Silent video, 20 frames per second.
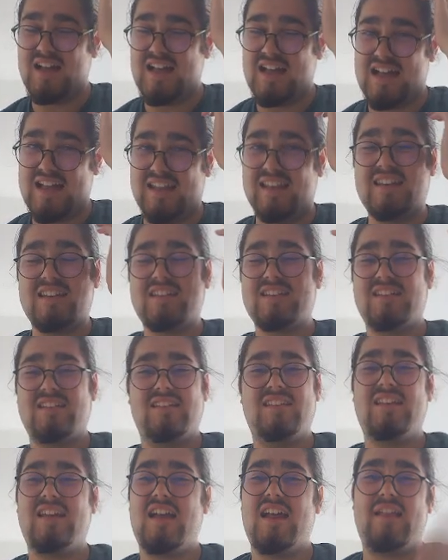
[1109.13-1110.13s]
and
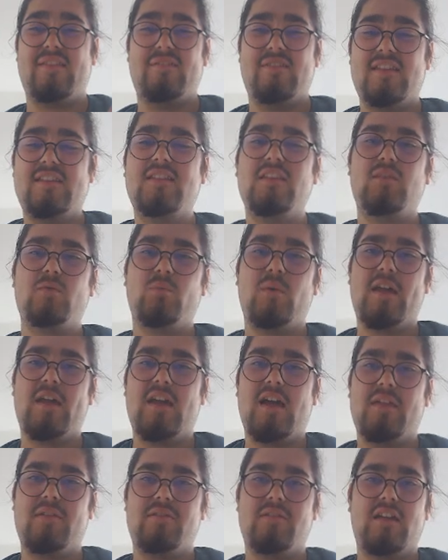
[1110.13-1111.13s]
this is
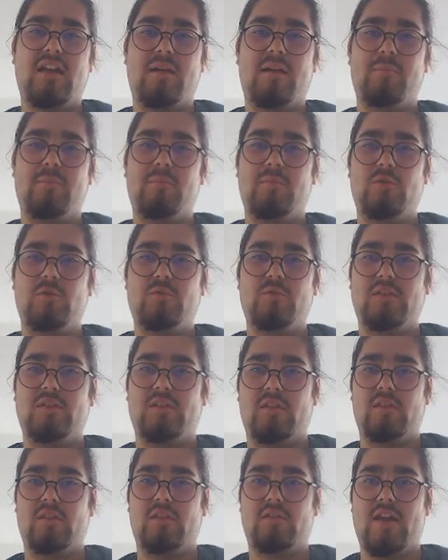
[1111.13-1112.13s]
where I think I'm losing the
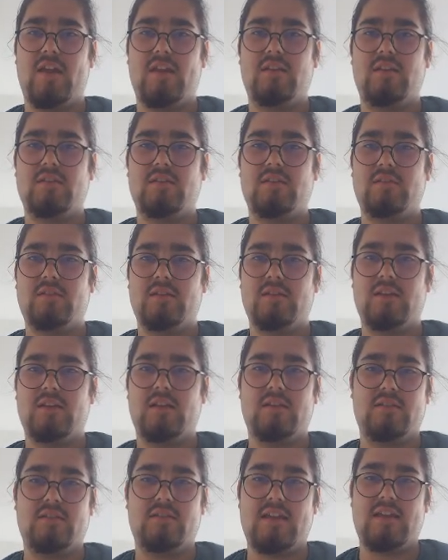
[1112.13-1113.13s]
thread. And
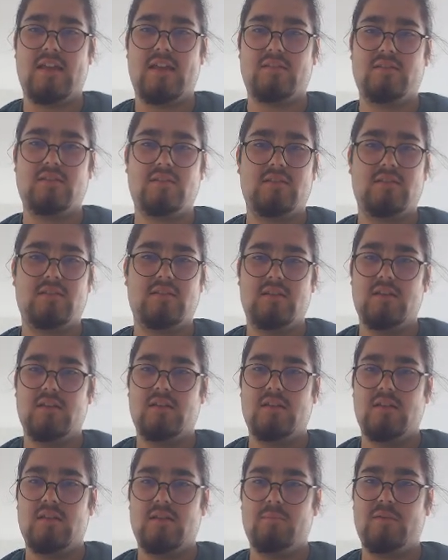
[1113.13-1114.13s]
yes,
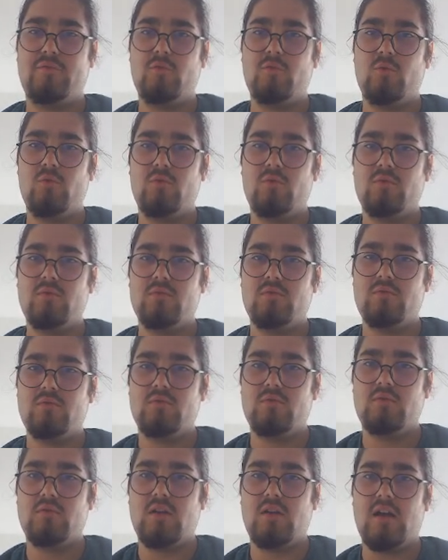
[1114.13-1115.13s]
before
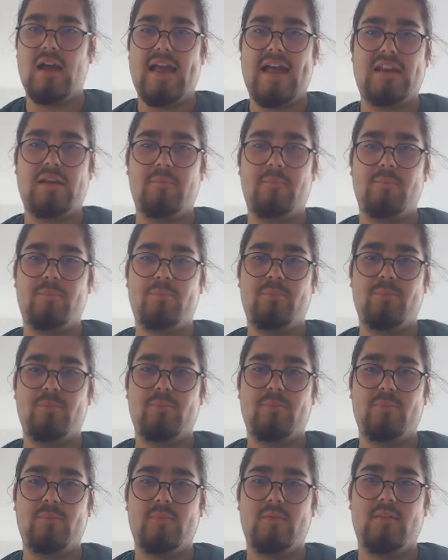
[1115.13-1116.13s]
I had a,
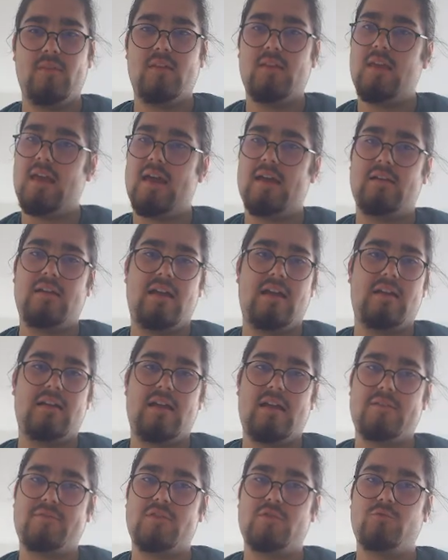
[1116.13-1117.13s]

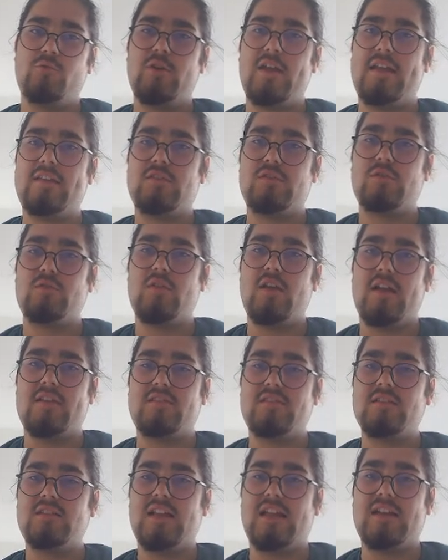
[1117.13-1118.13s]
after rook h3 I
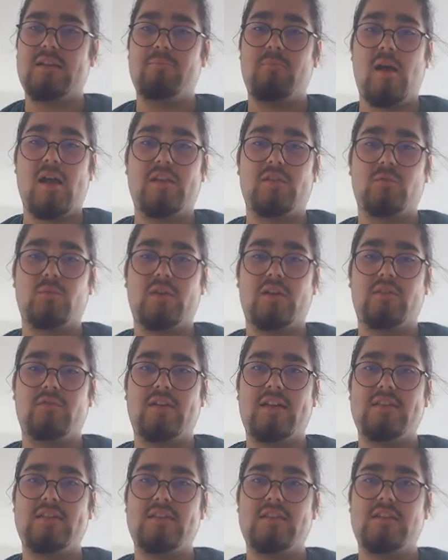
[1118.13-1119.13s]
still had a -1
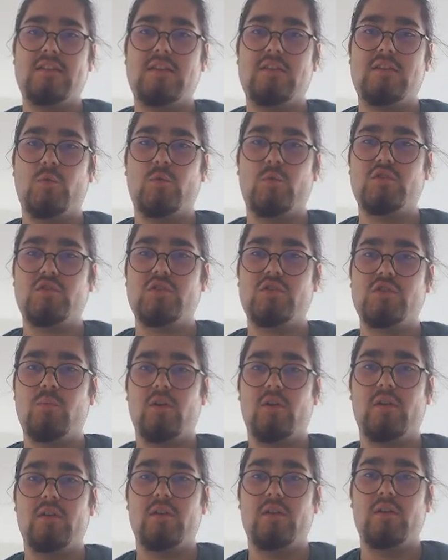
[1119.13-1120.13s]
advantage, rook g1.
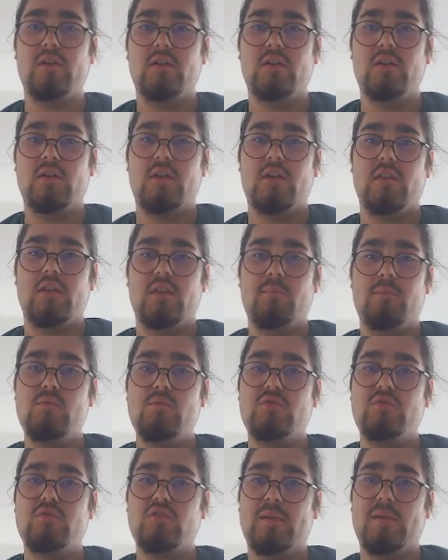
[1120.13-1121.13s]
The move should have
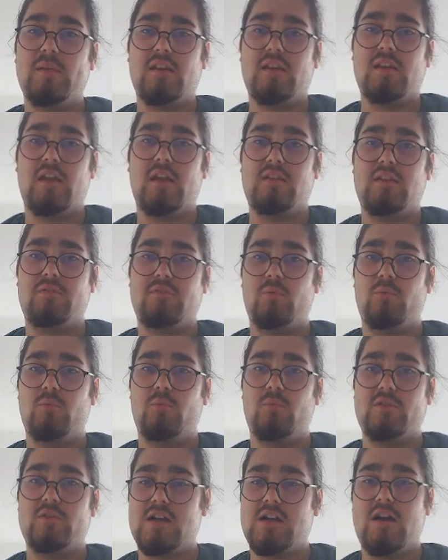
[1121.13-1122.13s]
been knight d4, which I
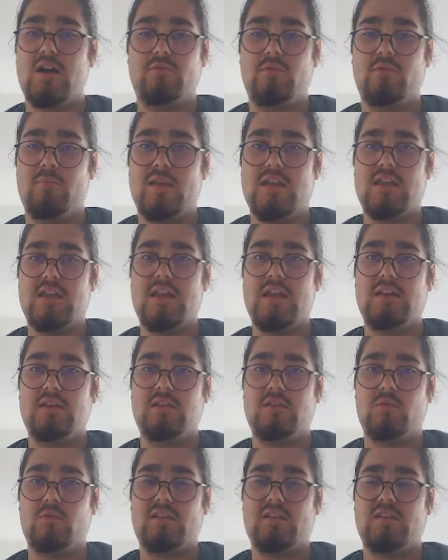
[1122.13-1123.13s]
can't even begin to
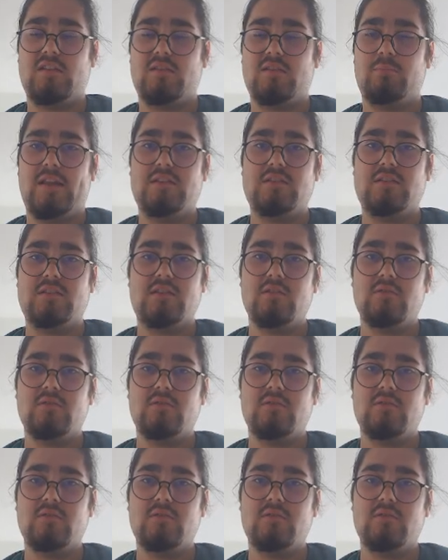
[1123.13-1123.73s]
explain to you.